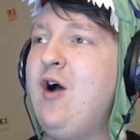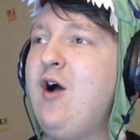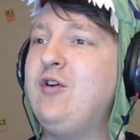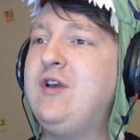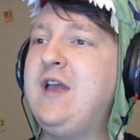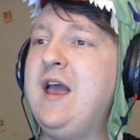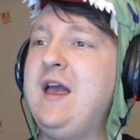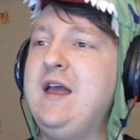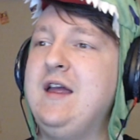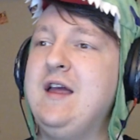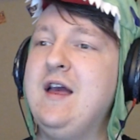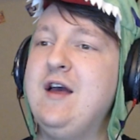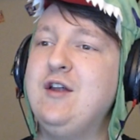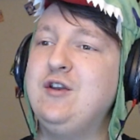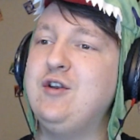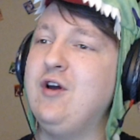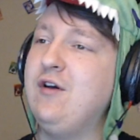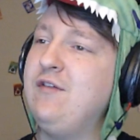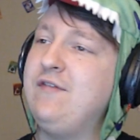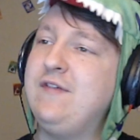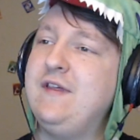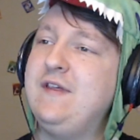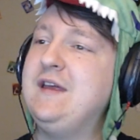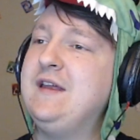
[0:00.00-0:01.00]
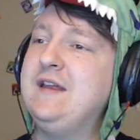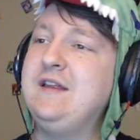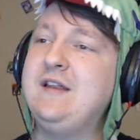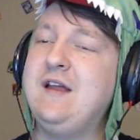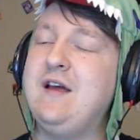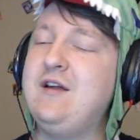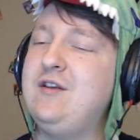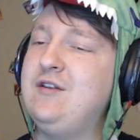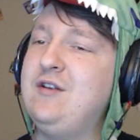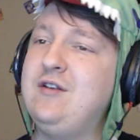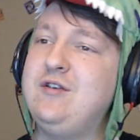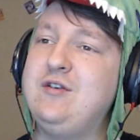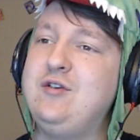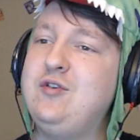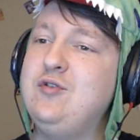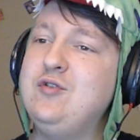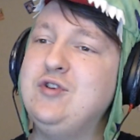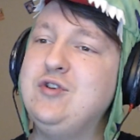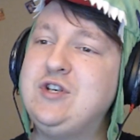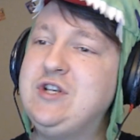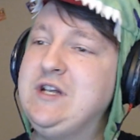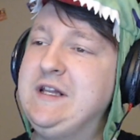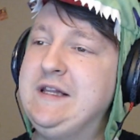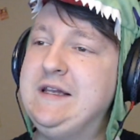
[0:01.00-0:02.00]
Okay, nothing,
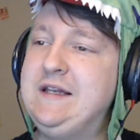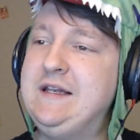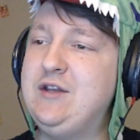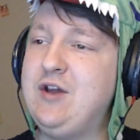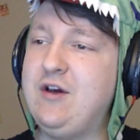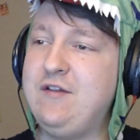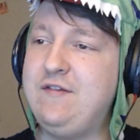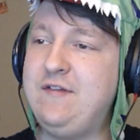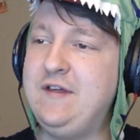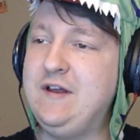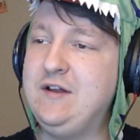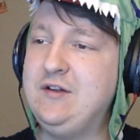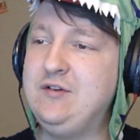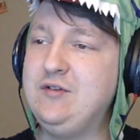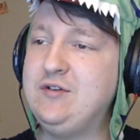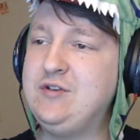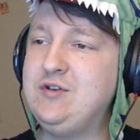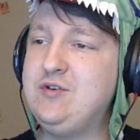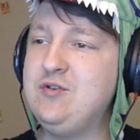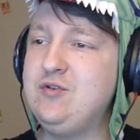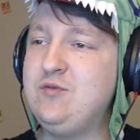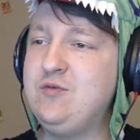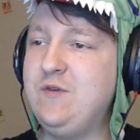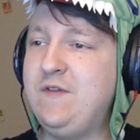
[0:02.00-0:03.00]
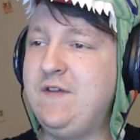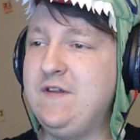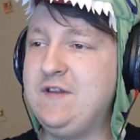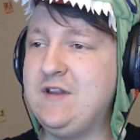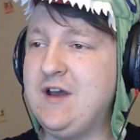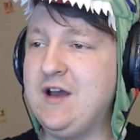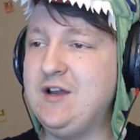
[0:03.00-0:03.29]
usually nothing looks good with a